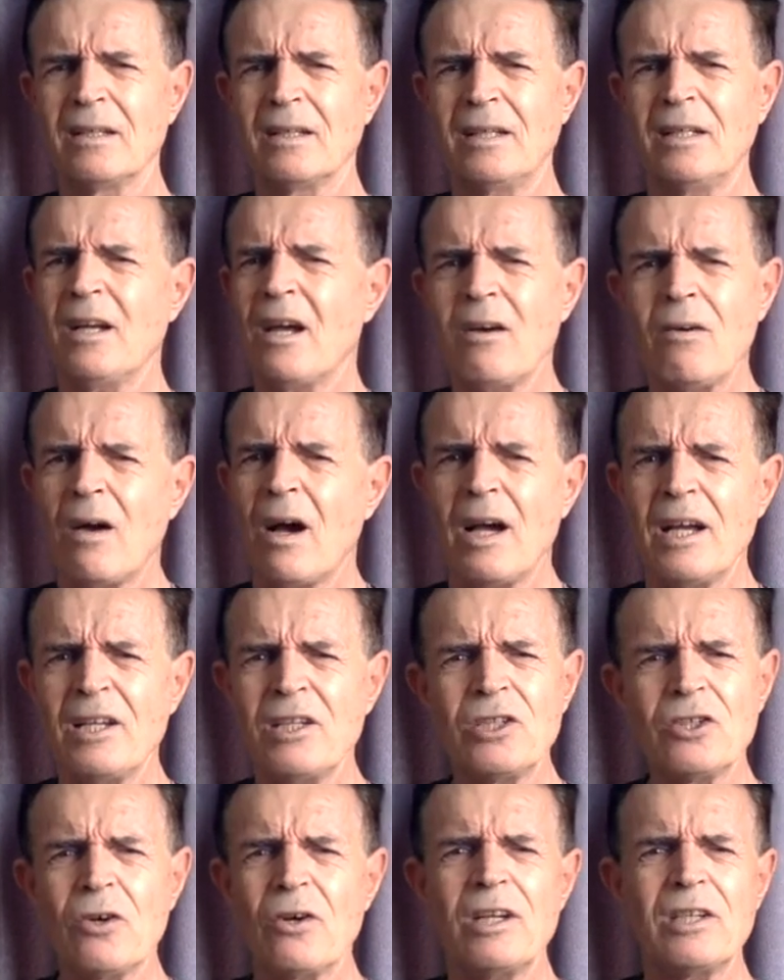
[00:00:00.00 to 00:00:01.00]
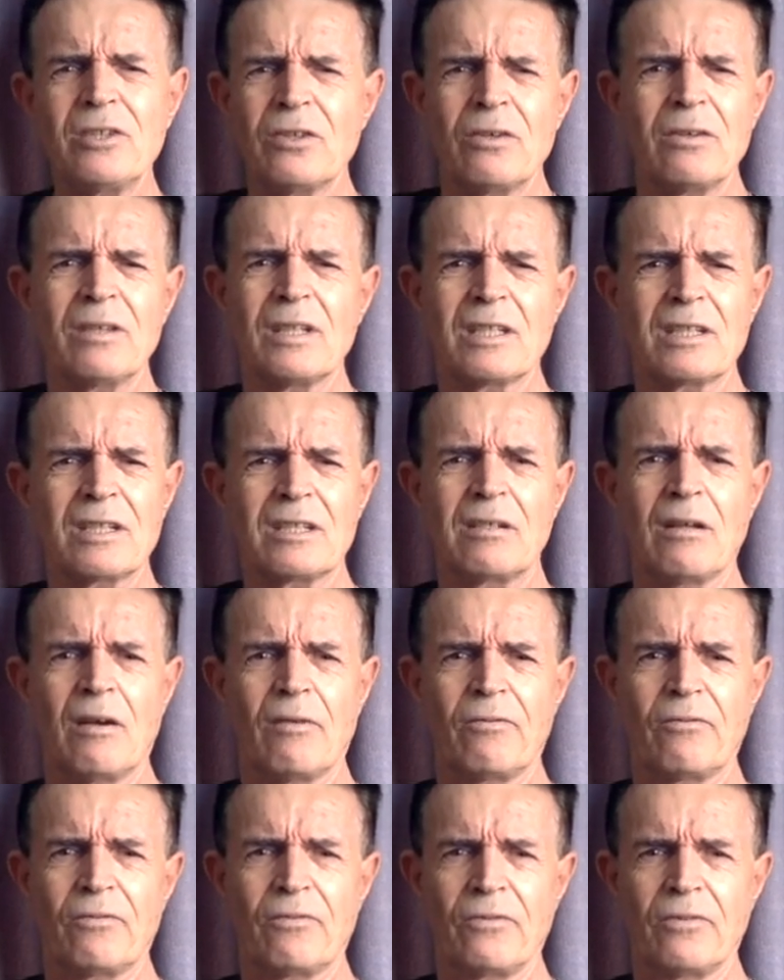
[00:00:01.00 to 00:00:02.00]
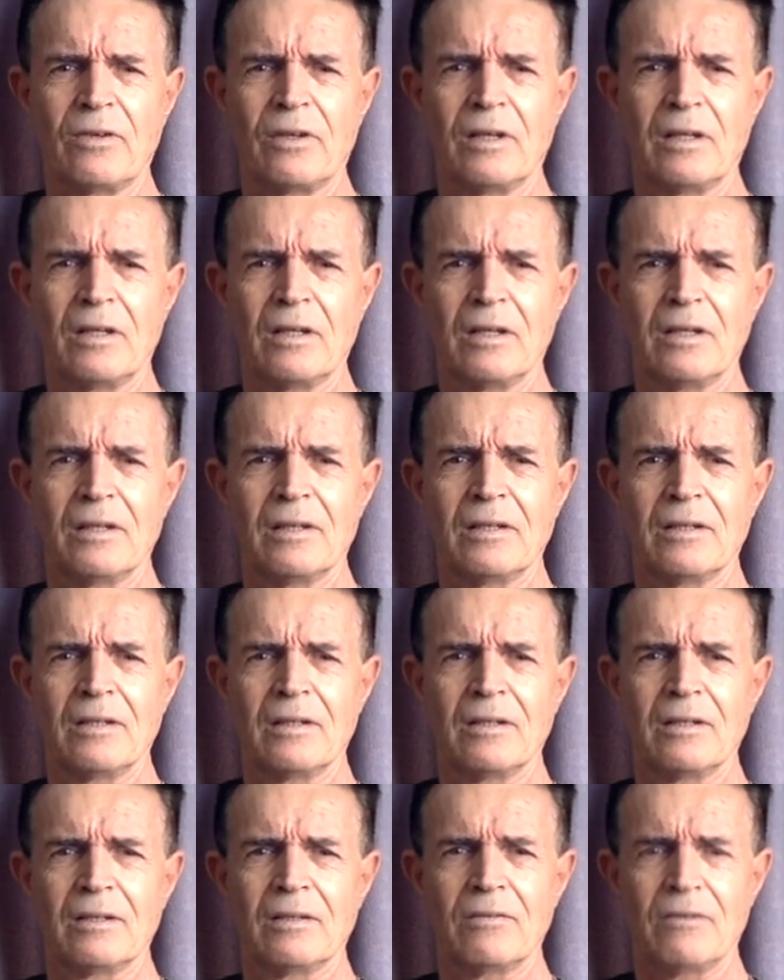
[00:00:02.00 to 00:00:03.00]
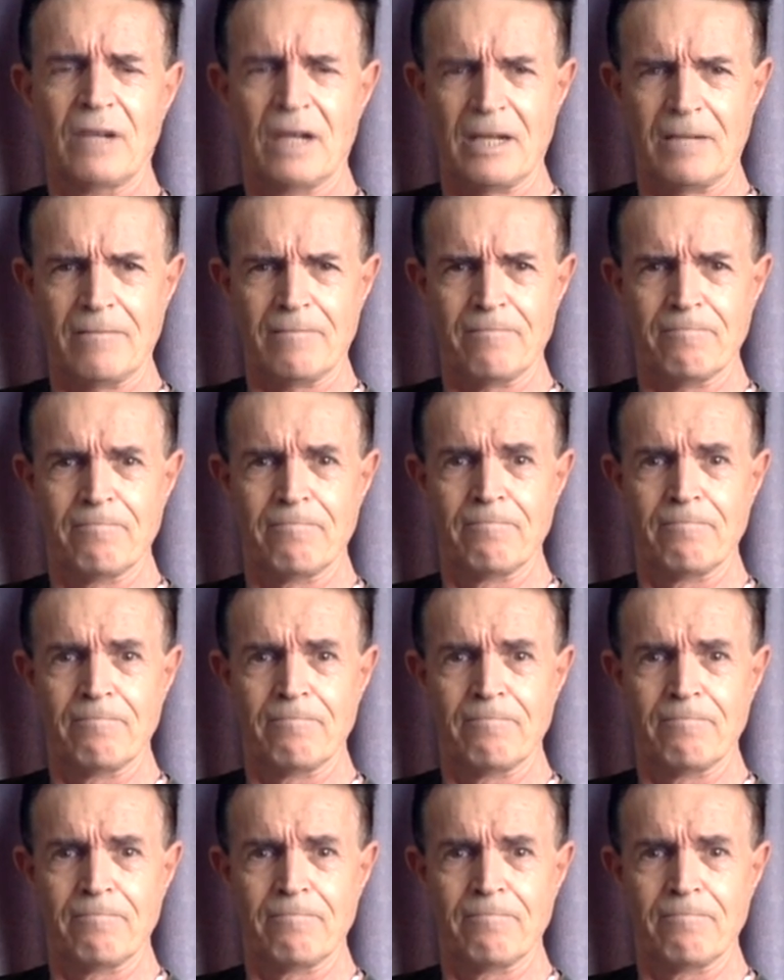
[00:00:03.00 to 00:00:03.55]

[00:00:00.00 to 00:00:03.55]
You know, I enjoy doing this stuff, right?